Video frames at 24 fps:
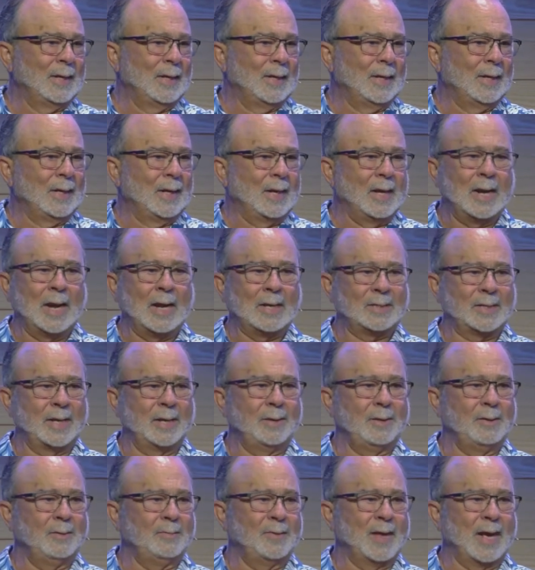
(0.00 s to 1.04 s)
Can I tell
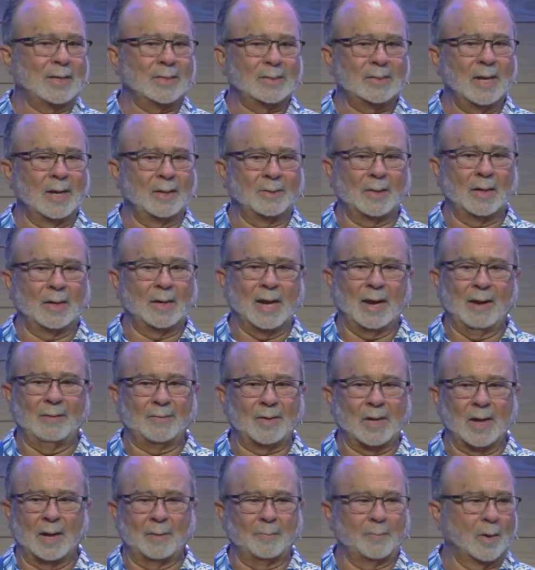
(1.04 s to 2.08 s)
you, that's not the life
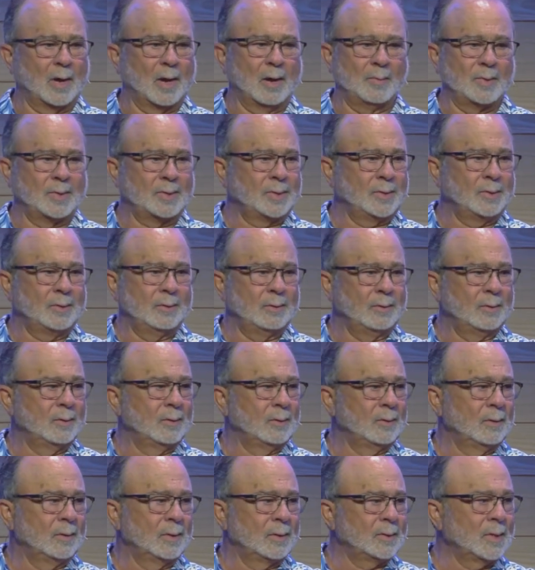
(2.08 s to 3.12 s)
God promised you. Amen.
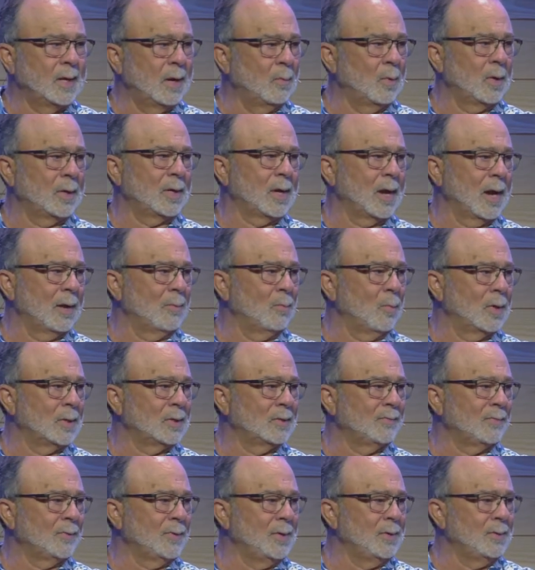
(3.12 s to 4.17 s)
It's not what God wants
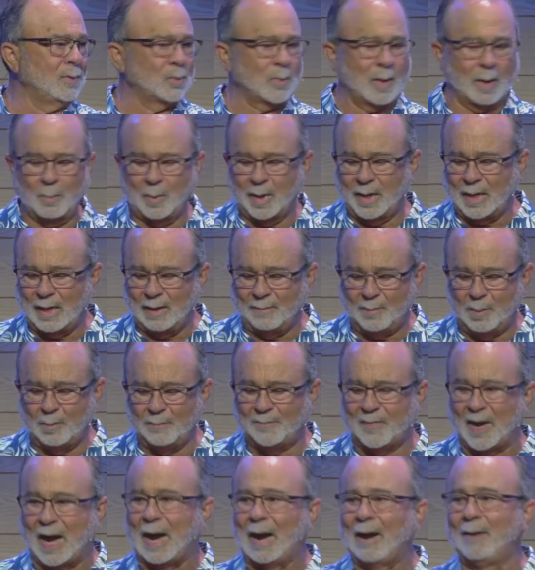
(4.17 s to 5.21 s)
for you. So I want to give you
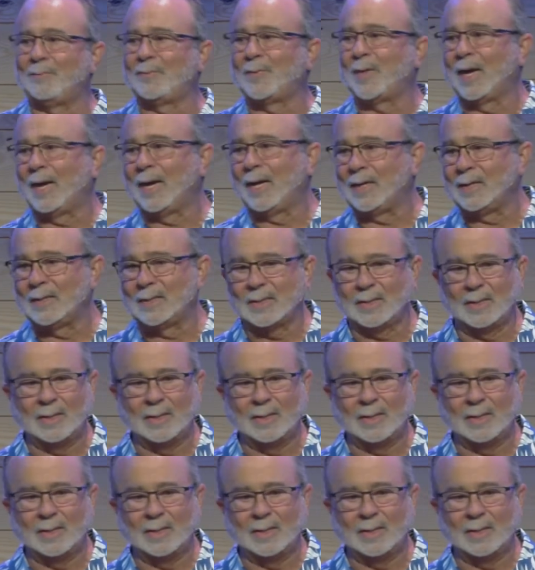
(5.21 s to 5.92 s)
five things